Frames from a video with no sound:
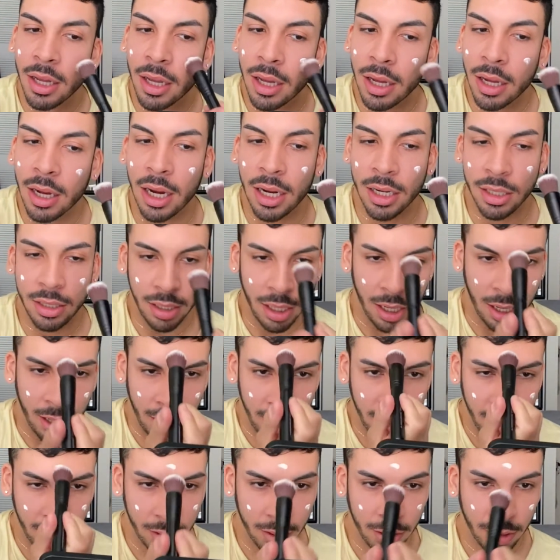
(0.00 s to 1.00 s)
I dot
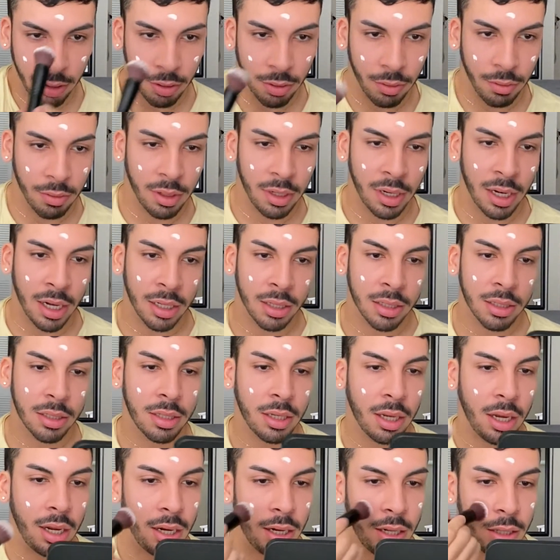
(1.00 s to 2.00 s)
it 3 dots
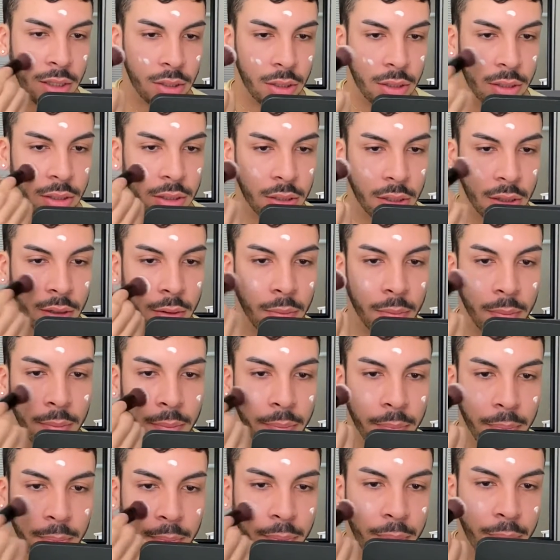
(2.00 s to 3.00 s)
and then just start
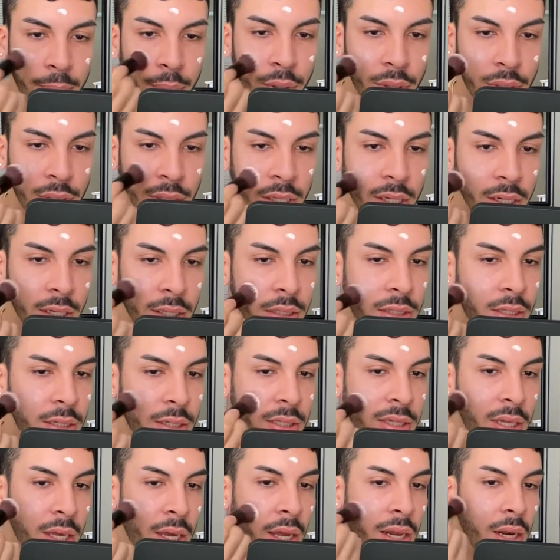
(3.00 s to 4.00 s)
pushing it into the
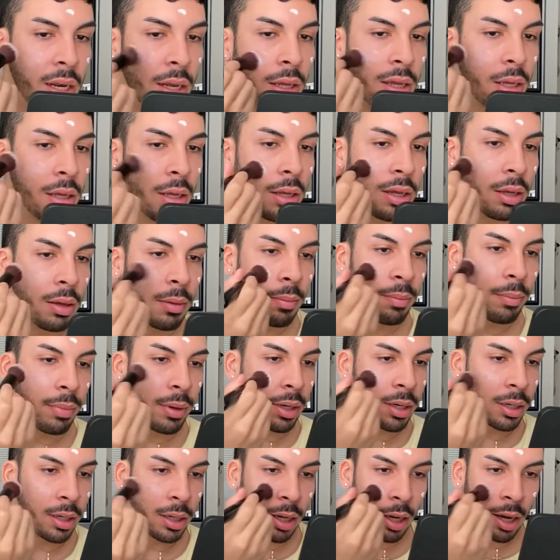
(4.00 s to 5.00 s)
skin,
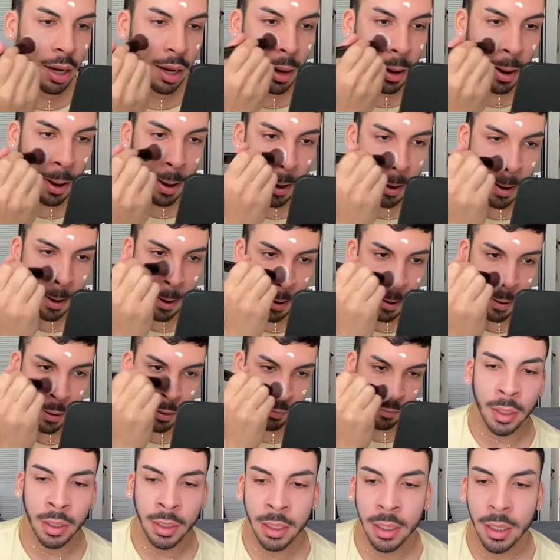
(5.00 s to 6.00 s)
blending it.
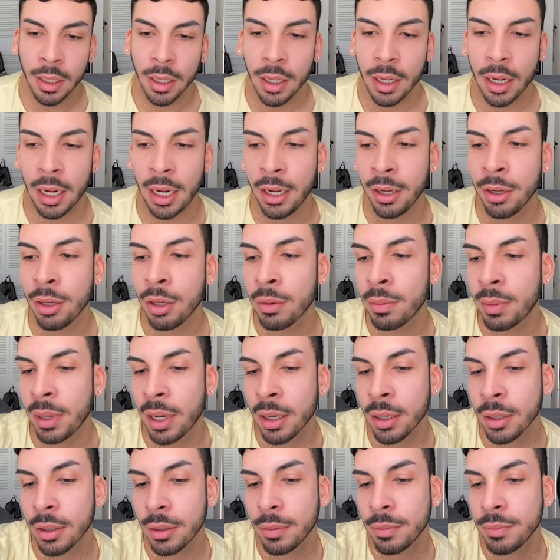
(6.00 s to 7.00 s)
I go
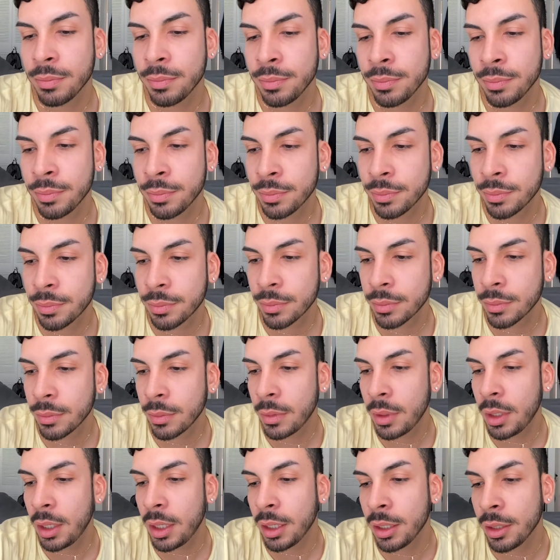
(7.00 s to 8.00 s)
back
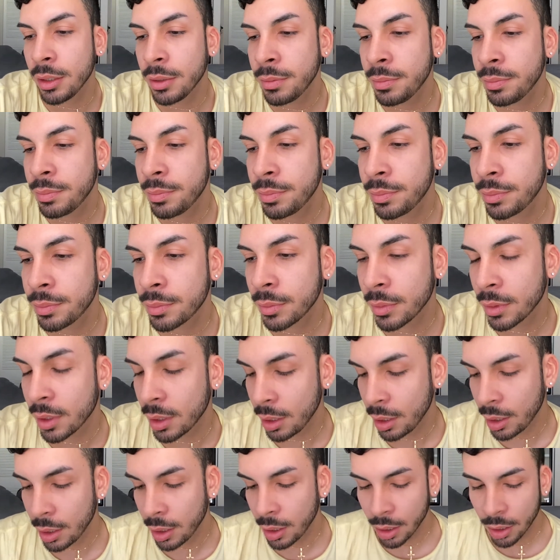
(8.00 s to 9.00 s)
in
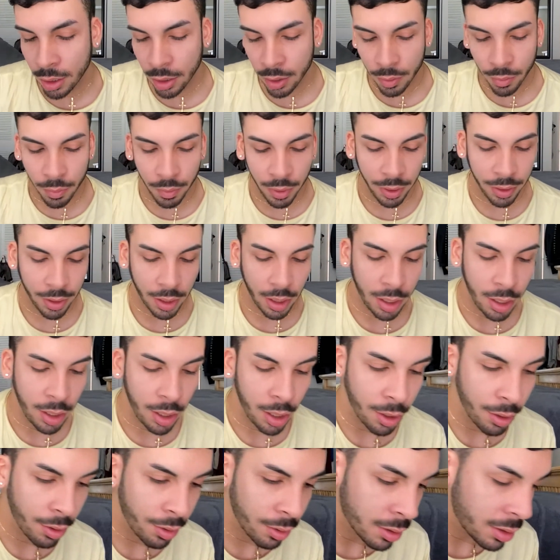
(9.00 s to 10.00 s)
with
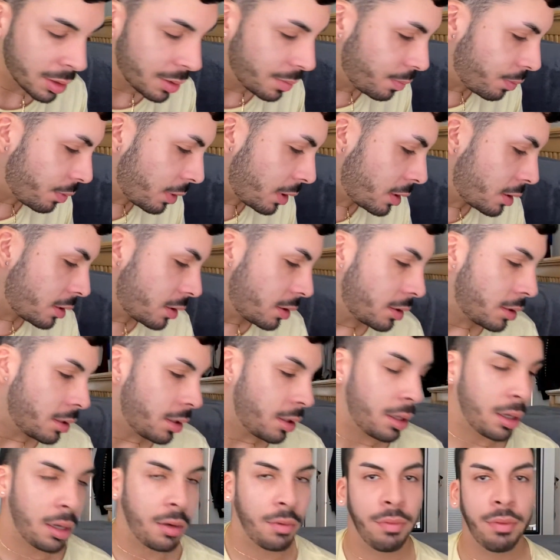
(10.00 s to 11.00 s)
another spritz
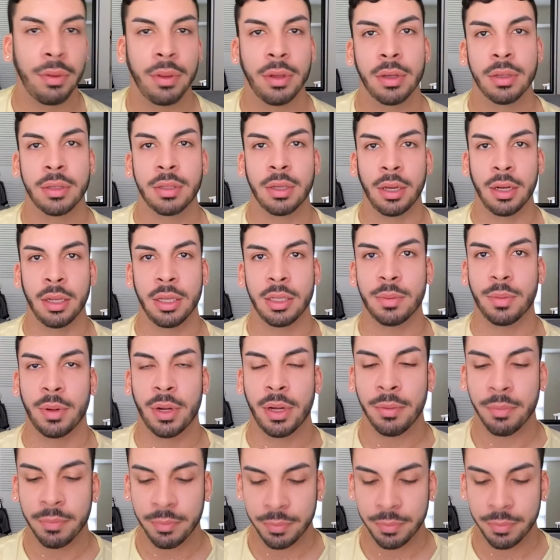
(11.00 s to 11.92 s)
of the setting spray.